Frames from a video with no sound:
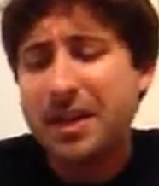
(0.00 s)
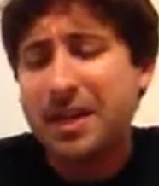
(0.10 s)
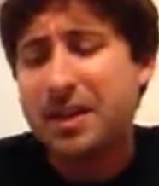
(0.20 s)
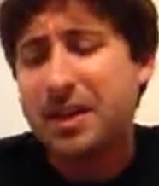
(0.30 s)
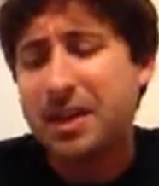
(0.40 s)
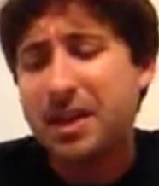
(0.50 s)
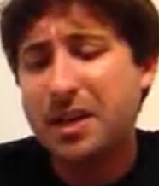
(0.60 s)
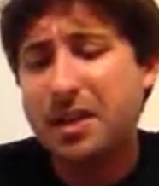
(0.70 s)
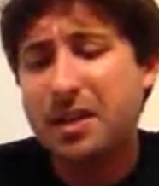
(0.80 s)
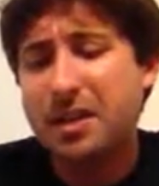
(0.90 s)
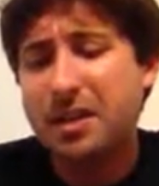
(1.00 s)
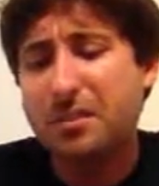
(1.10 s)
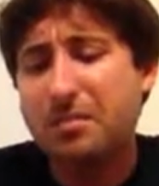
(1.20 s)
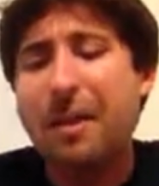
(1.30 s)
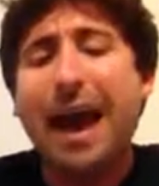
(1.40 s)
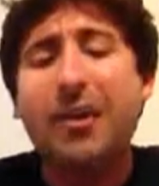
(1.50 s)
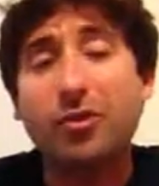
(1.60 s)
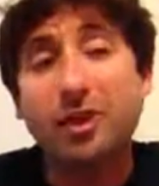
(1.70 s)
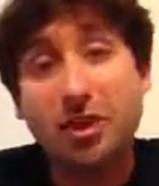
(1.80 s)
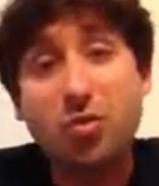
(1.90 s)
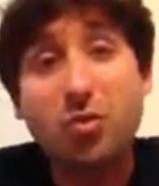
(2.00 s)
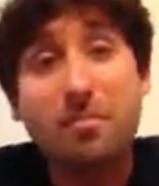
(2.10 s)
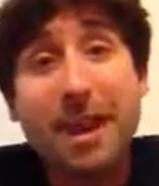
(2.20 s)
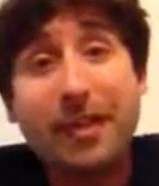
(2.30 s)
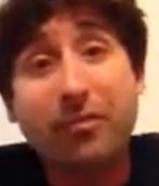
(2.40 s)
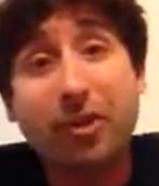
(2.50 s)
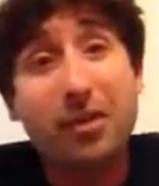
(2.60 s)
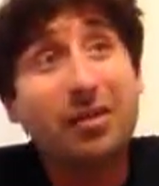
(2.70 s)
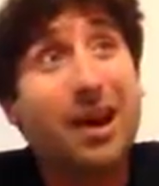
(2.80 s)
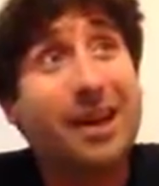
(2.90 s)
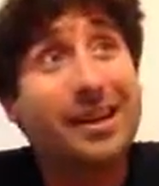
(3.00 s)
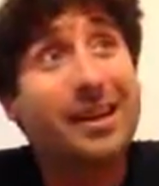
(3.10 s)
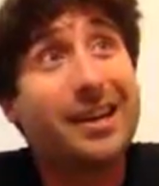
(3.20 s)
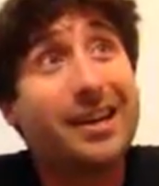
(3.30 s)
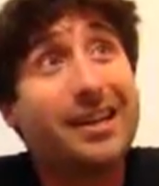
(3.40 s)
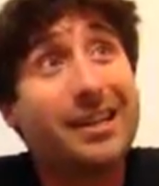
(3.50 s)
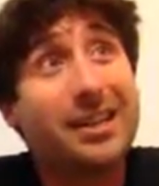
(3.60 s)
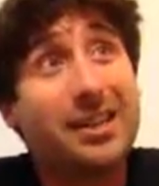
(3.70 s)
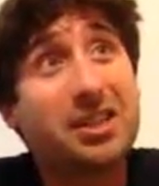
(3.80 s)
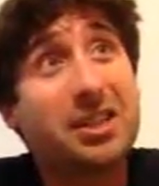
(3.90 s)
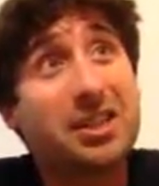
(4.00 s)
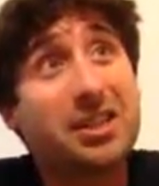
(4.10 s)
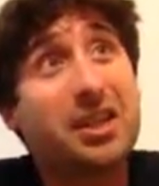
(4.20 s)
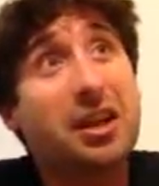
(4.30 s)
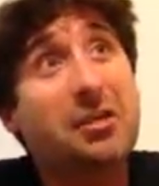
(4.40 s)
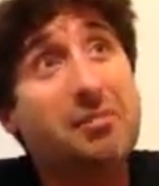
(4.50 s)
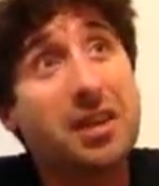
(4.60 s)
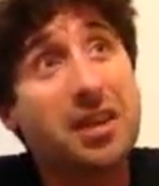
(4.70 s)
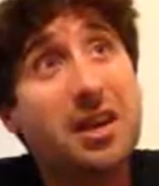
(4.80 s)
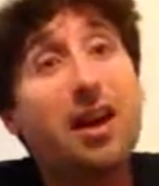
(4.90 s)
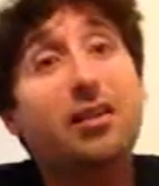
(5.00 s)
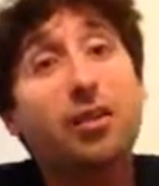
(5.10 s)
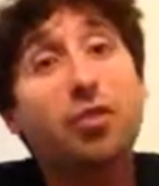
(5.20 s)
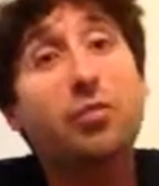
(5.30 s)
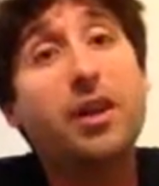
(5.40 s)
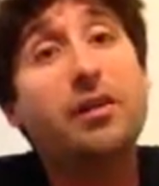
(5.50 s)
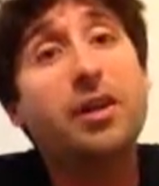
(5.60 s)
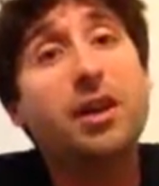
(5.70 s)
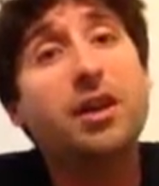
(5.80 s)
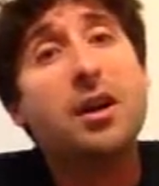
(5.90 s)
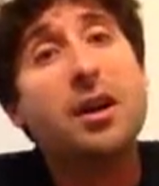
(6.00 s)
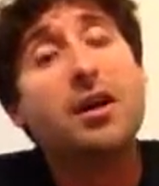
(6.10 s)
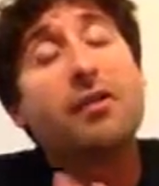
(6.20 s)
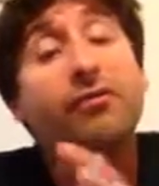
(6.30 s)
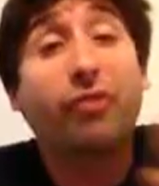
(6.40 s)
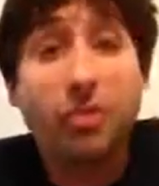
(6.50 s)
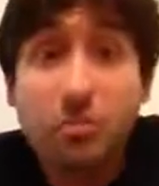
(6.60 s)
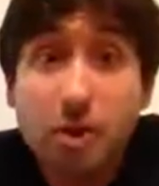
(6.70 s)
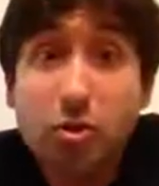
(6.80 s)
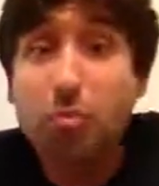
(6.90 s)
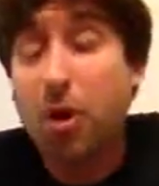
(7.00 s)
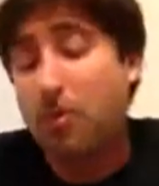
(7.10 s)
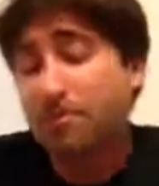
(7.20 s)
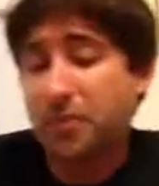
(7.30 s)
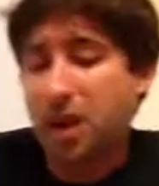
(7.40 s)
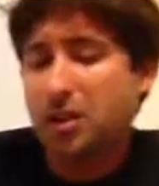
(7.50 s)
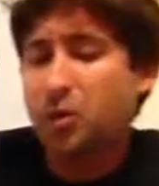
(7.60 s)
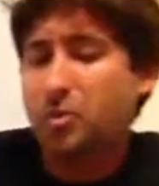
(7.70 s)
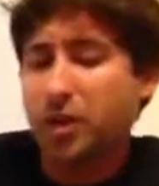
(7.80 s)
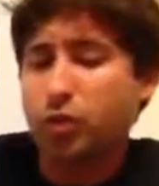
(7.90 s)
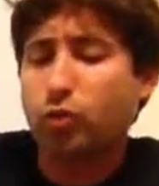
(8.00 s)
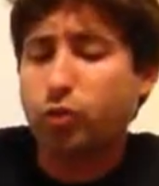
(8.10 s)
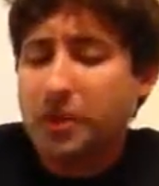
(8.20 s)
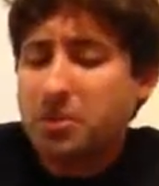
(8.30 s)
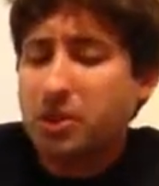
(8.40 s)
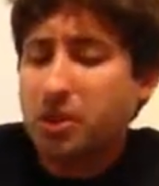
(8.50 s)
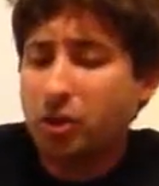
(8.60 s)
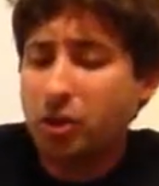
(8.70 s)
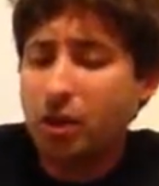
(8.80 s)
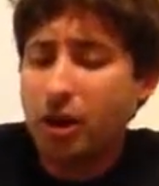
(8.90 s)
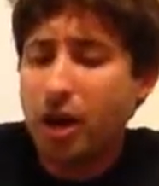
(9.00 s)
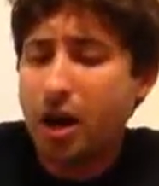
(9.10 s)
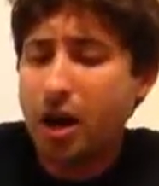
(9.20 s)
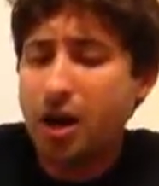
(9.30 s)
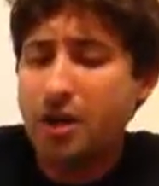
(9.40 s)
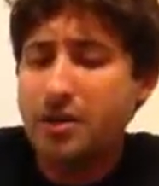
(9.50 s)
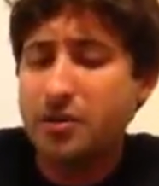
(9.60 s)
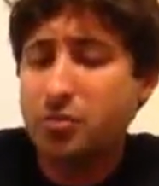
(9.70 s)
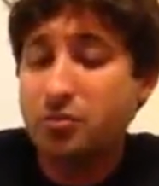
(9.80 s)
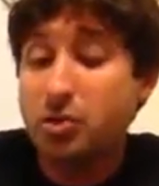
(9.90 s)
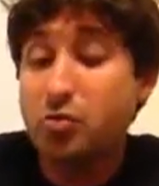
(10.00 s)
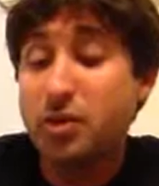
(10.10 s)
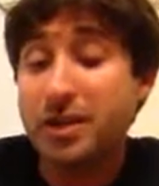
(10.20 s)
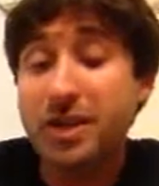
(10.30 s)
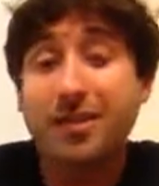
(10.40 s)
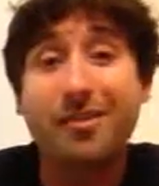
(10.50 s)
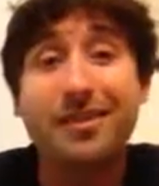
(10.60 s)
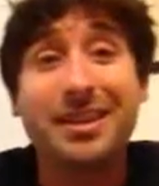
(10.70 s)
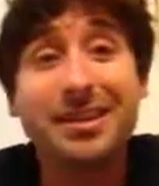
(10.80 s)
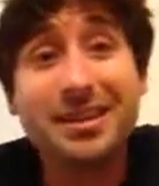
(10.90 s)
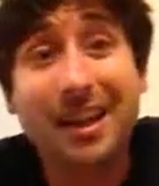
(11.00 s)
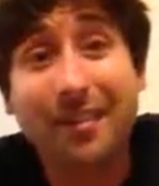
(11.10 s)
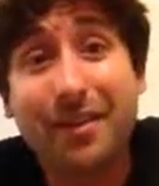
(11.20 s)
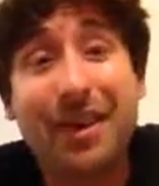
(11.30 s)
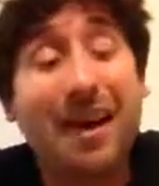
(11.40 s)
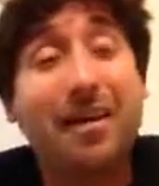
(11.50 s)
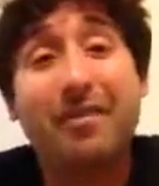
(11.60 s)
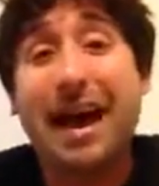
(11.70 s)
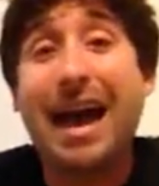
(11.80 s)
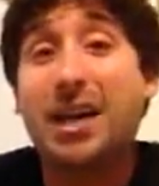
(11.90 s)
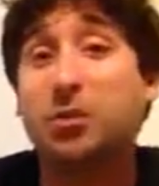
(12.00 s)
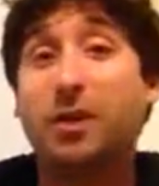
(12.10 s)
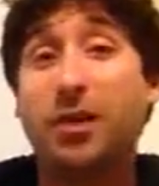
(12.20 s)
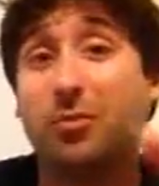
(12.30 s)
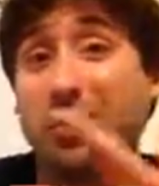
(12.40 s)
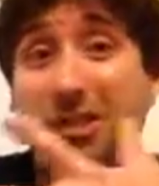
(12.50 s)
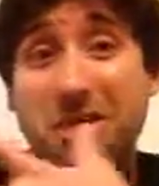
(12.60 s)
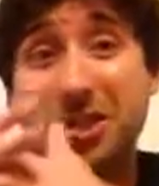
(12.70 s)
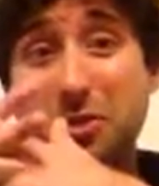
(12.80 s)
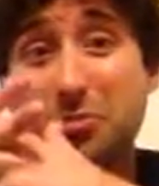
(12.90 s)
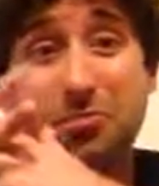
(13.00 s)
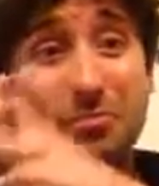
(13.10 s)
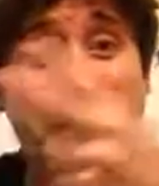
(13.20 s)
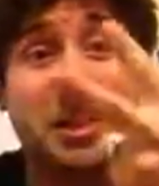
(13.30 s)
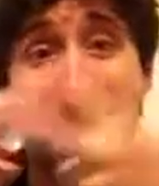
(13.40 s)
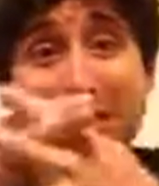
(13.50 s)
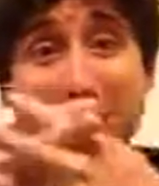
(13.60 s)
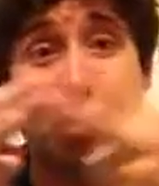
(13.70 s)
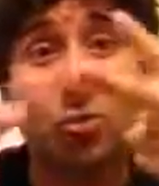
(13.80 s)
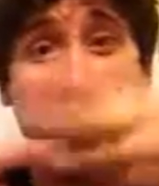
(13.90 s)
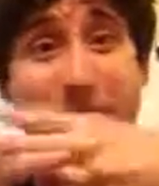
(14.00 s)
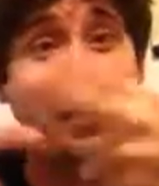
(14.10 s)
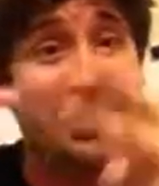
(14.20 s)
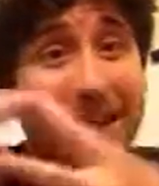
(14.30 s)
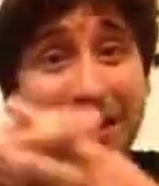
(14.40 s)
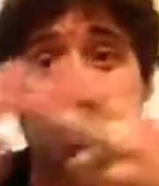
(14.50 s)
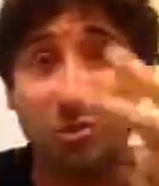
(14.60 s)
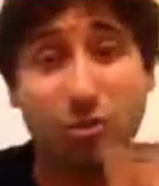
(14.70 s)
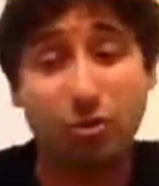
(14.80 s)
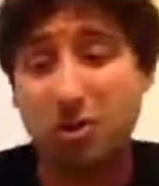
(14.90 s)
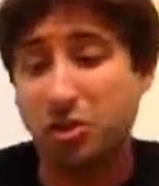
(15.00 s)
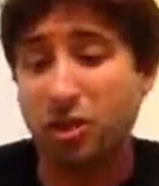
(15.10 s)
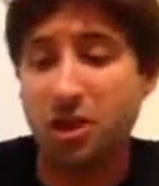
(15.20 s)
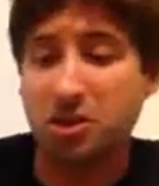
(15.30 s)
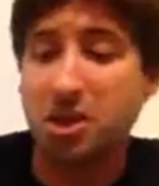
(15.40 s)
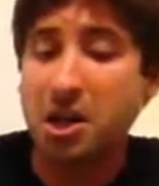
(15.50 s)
The batter that you would make for a latke, it's gonna be a little bit, for the most part, a little bit creamier than you would get on the inside of a hash brown, which is just basically shredded potatoes crisscrossed.